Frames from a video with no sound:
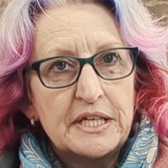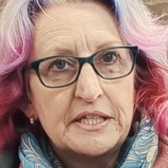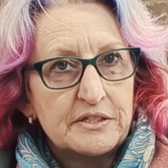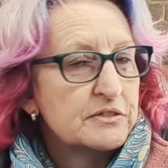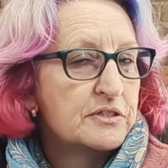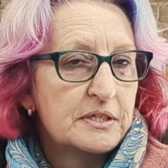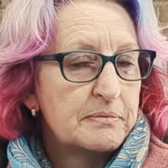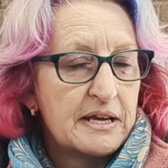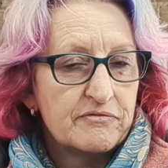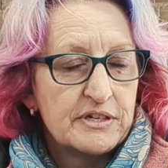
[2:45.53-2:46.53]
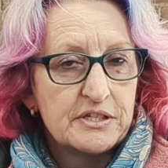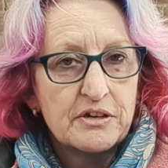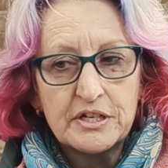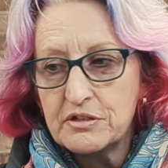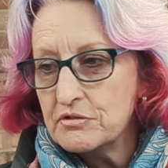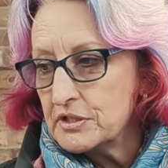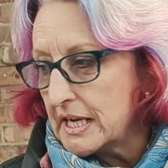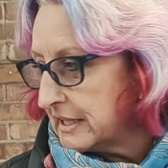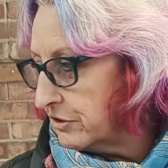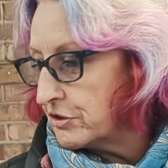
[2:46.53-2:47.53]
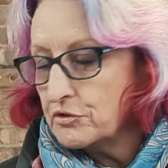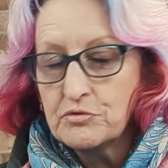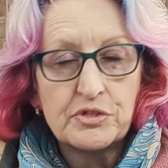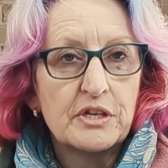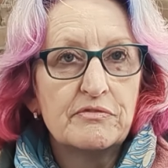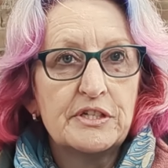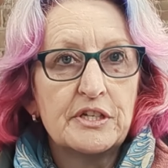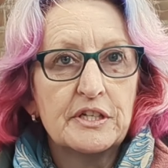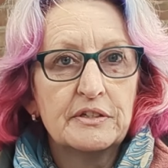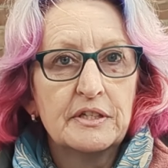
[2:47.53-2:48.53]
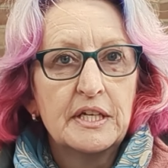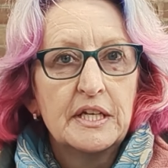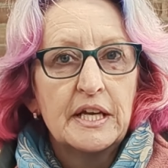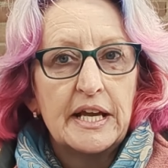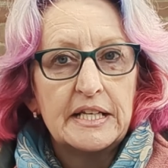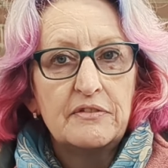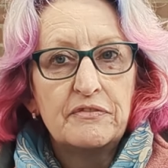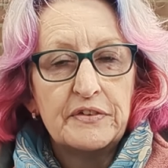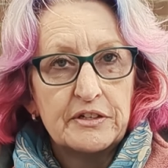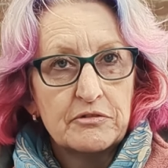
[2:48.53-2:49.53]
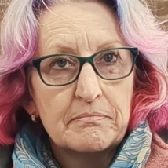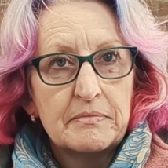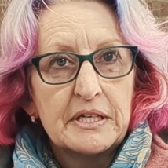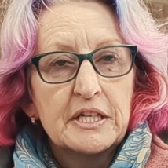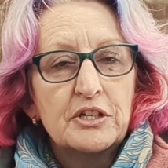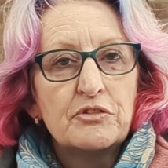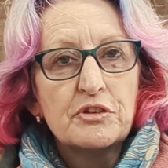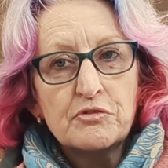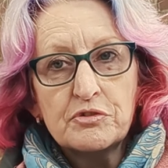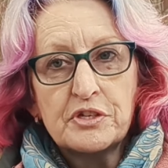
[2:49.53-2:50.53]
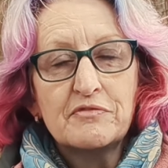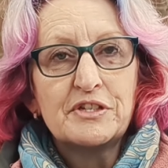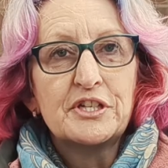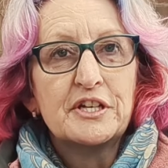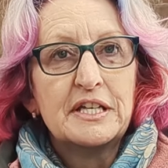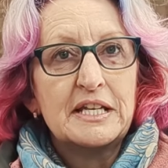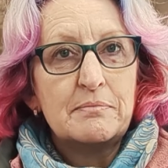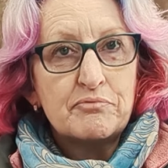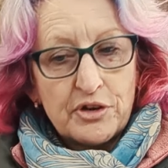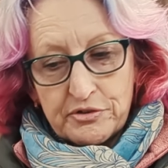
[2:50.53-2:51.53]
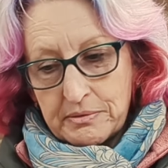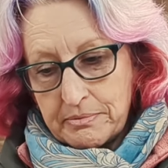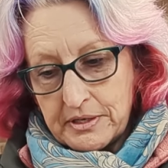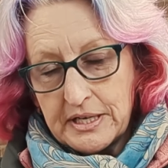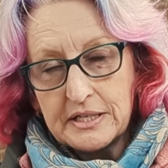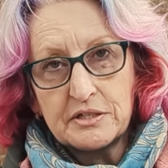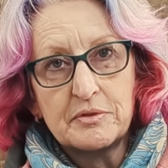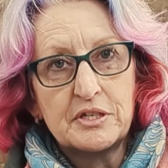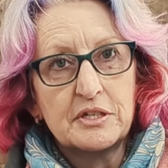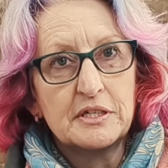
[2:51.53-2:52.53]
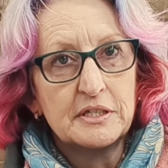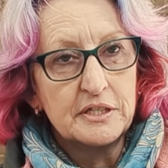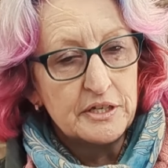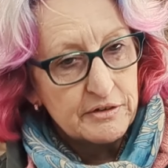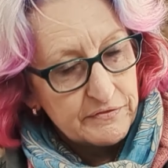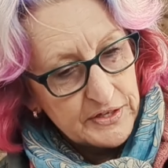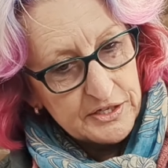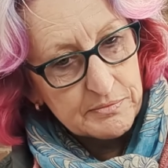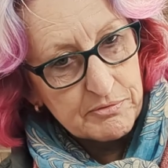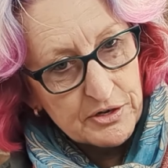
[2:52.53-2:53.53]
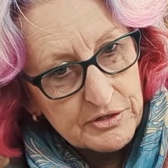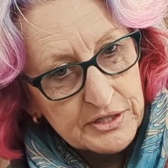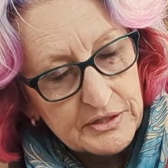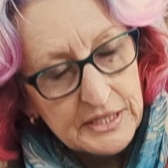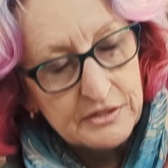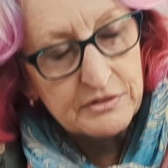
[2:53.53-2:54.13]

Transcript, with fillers: need to have recycled, and you can also return any film. You can also return any broken buckets, which are, you know, if these are broken, then